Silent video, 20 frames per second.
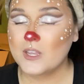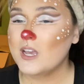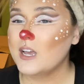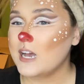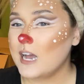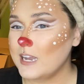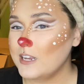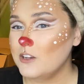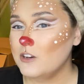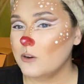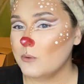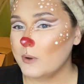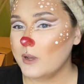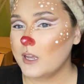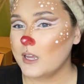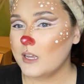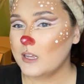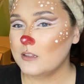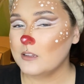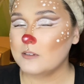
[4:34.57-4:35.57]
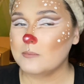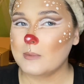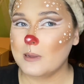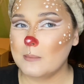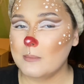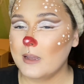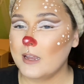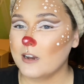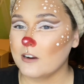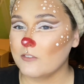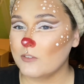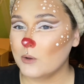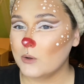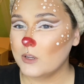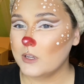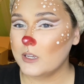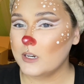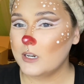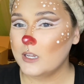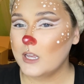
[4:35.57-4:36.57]
You know what? It made my hair feel
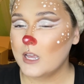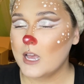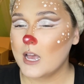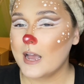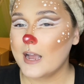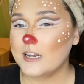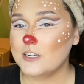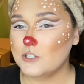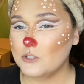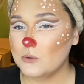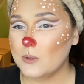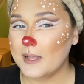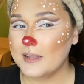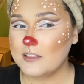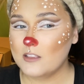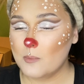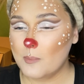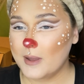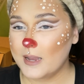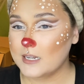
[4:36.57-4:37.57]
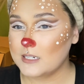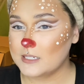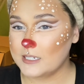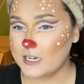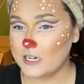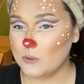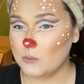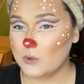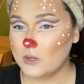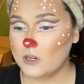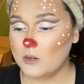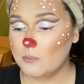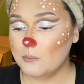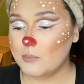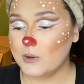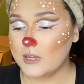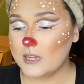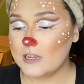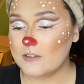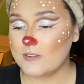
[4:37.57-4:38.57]
good. I do like the Pantene one,
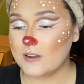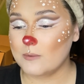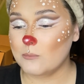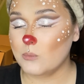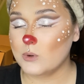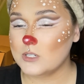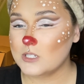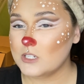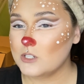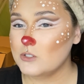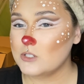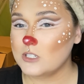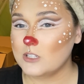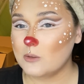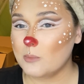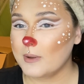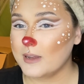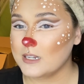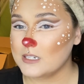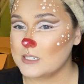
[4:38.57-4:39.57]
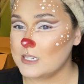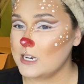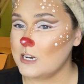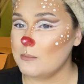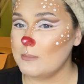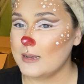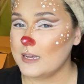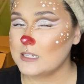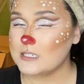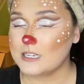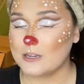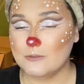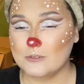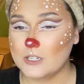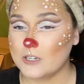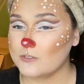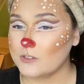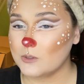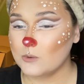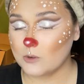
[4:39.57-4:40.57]
but if I wasn't using the Pantene mask, I would
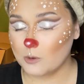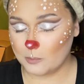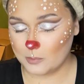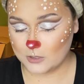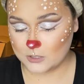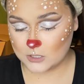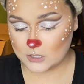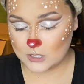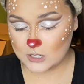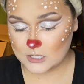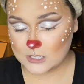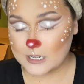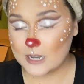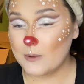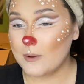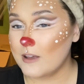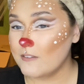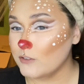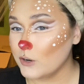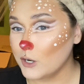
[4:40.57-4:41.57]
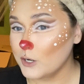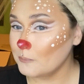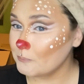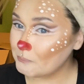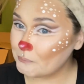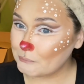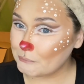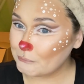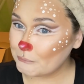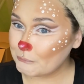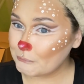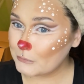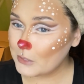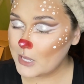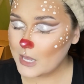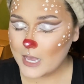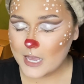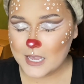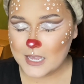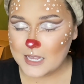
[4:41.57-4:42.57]
definitely repurchase this. However,
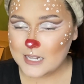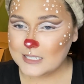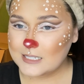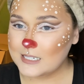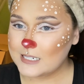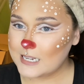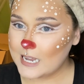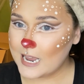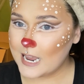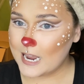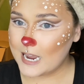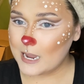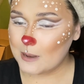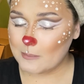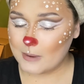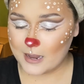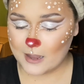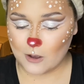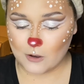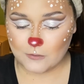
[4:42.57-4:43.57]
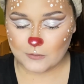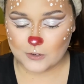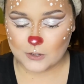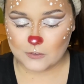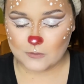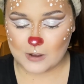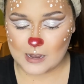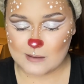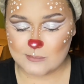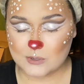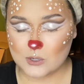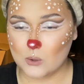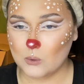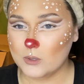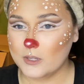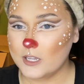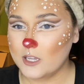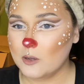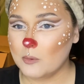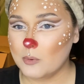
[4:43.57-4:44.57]
today, my e.l.f. Good Vibes
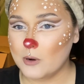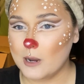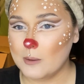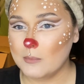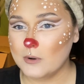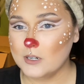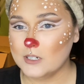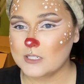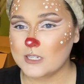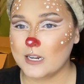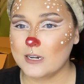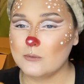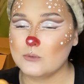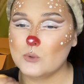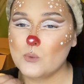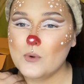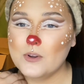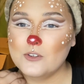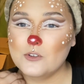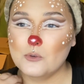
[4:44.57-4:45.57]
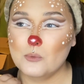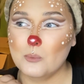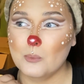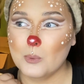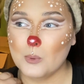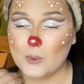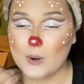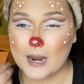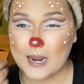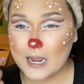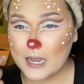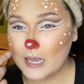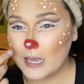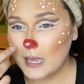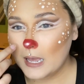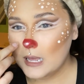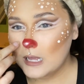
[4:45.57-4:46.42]
Only primer decided it was going to break.